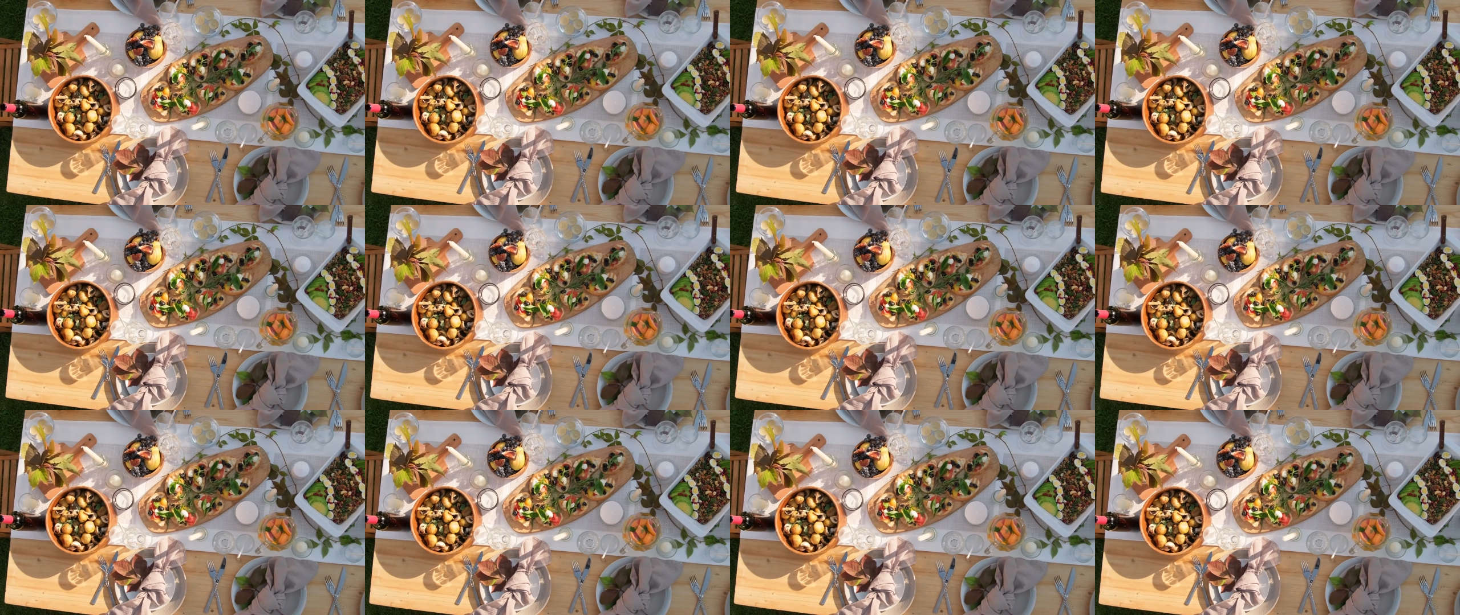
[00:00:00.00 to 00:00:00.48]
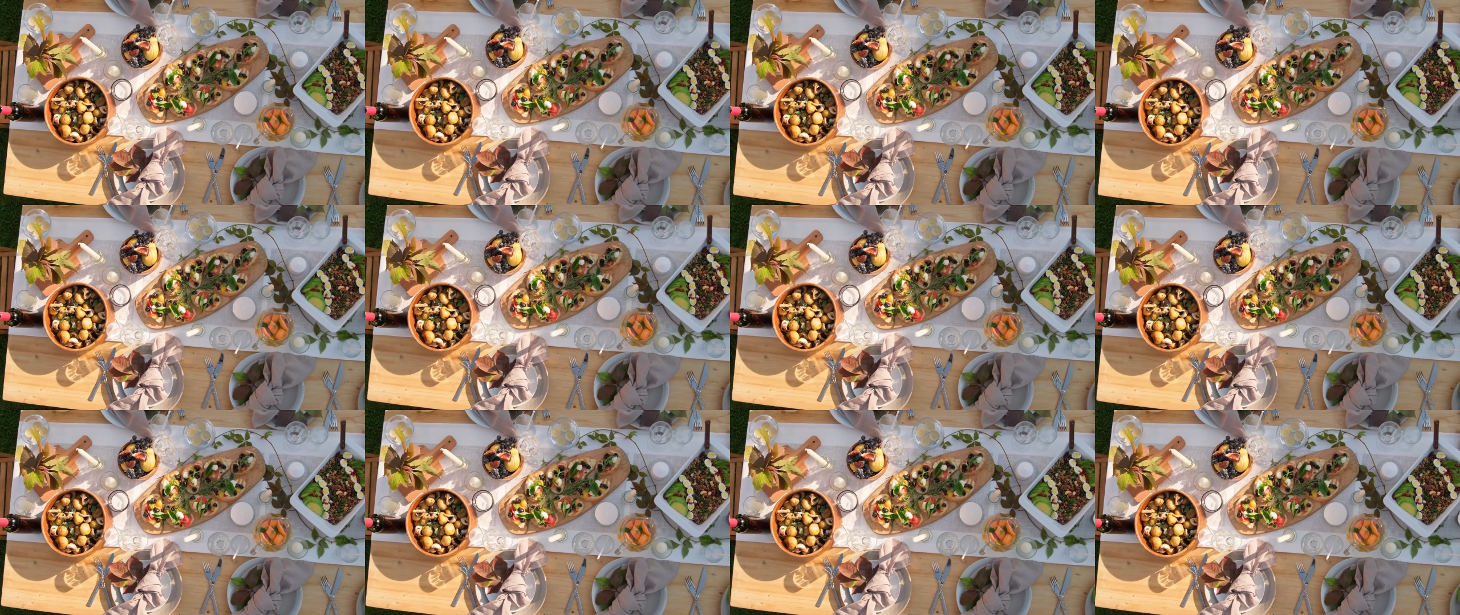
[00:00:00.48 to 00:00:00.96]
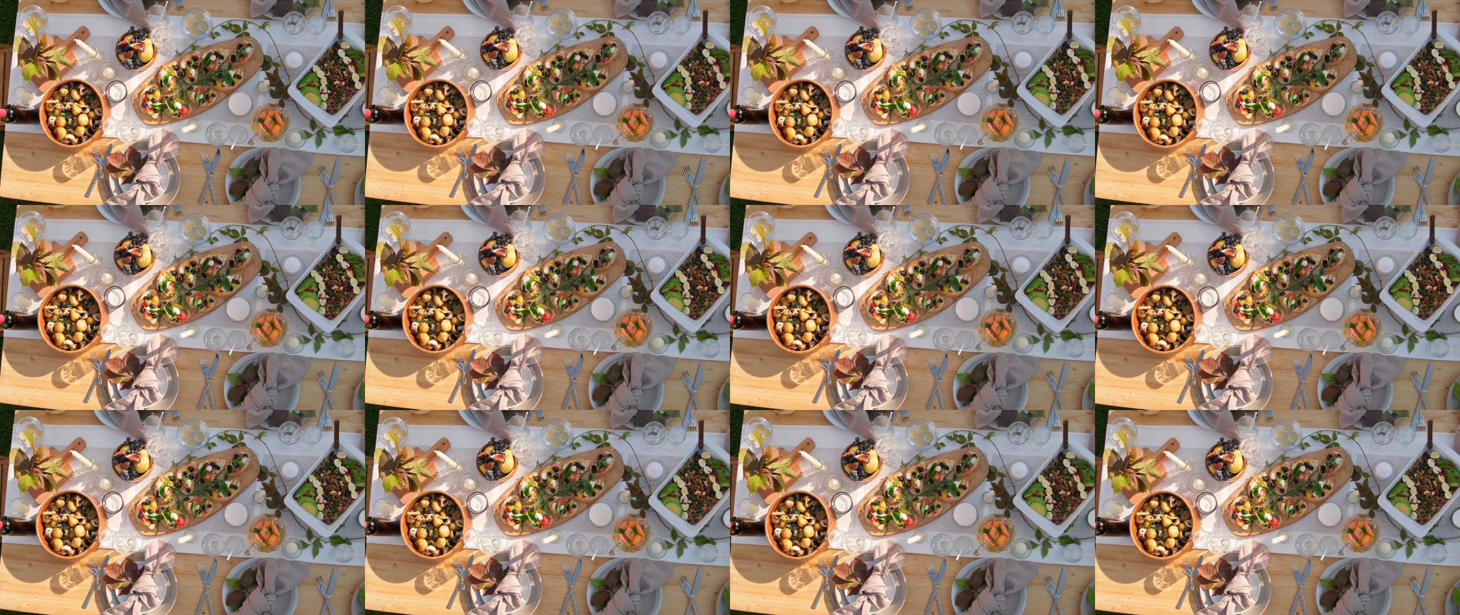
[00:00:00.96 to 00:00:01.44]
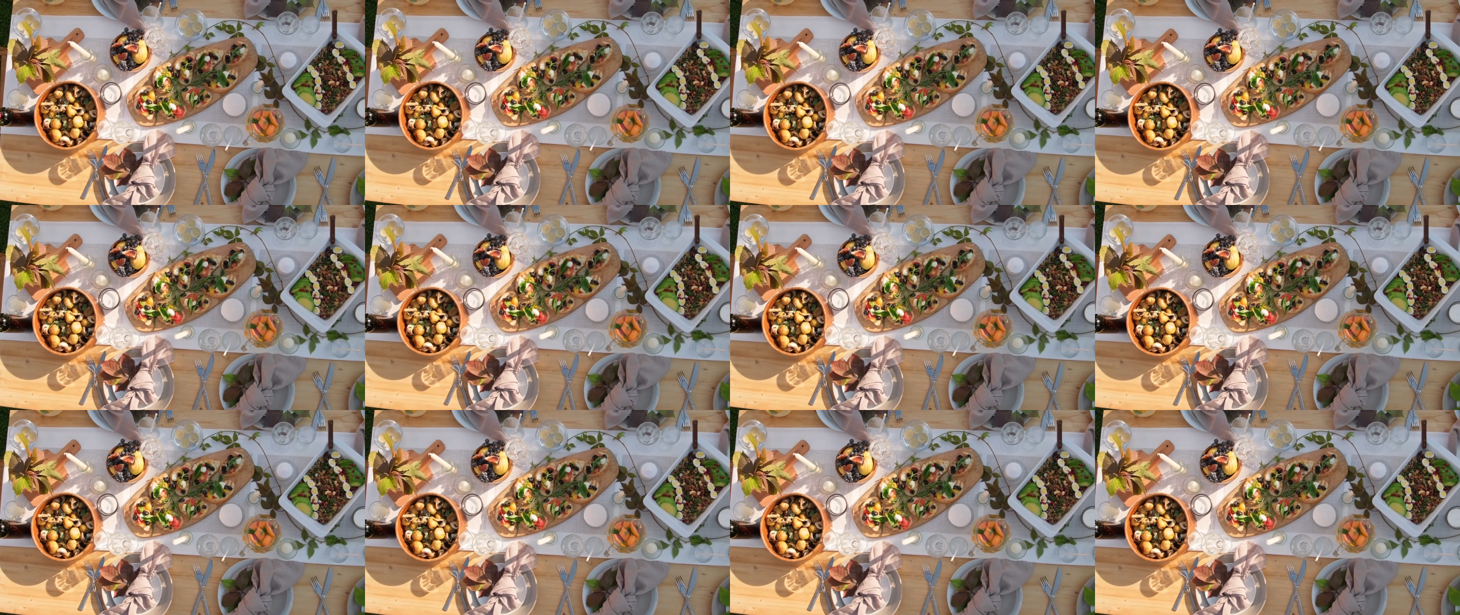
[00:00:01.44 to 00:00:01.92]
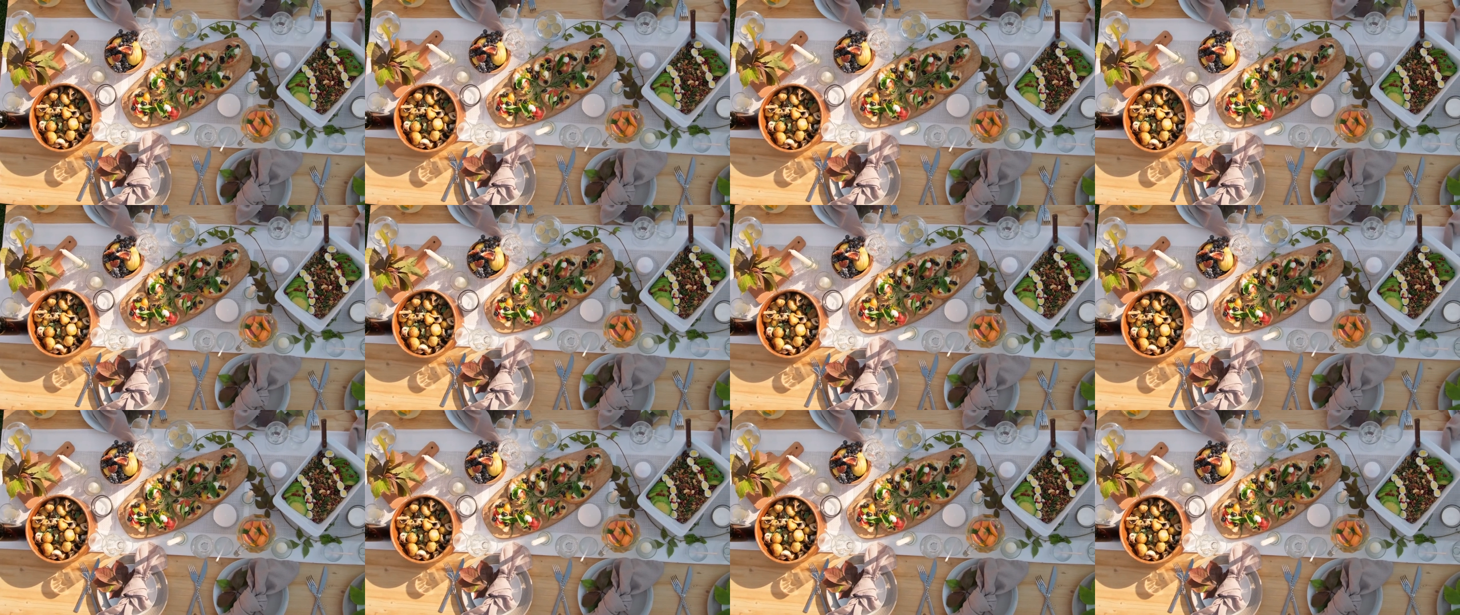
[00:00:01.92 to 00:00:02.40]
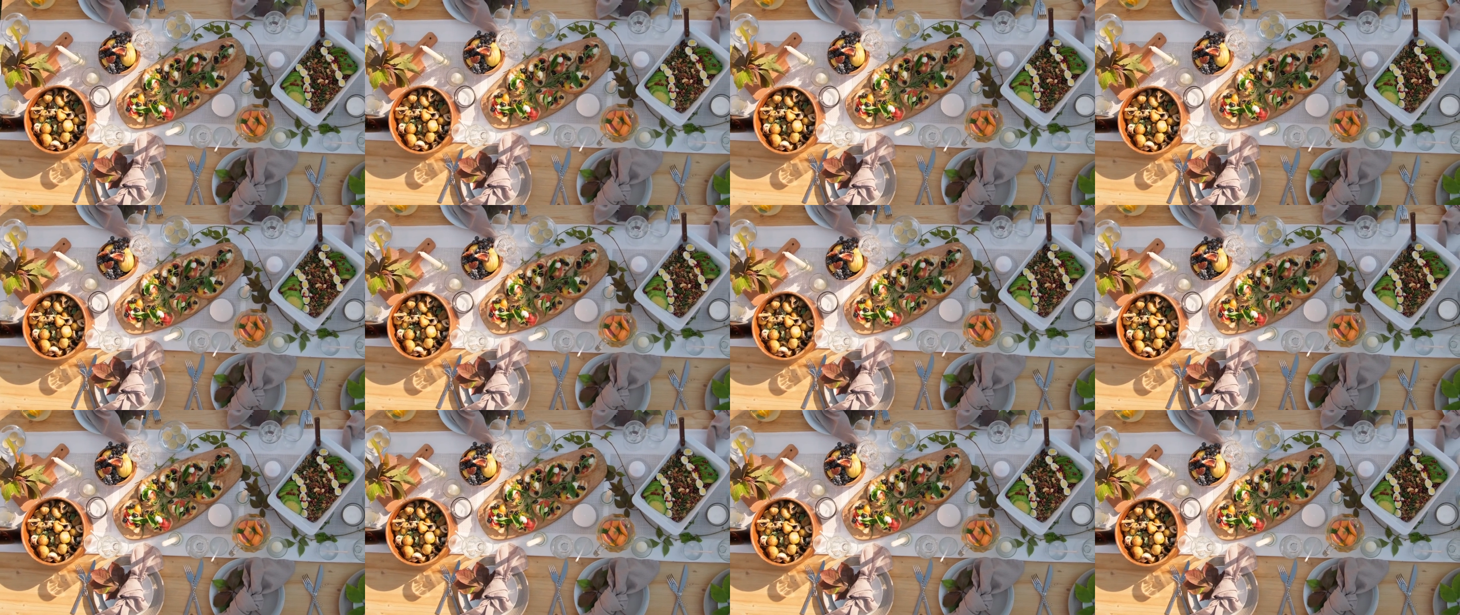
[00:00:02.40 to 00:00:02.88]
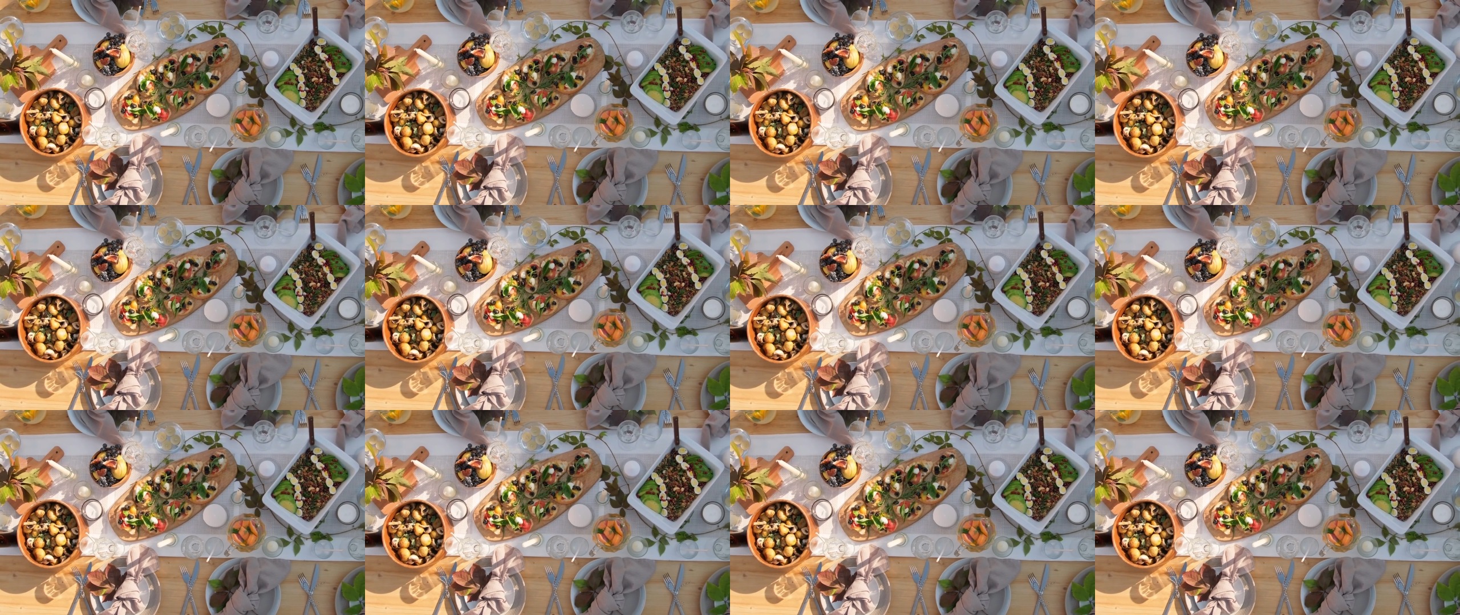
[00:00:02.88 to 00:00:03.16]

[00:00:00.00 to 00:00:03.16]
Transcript: (no speaker visible)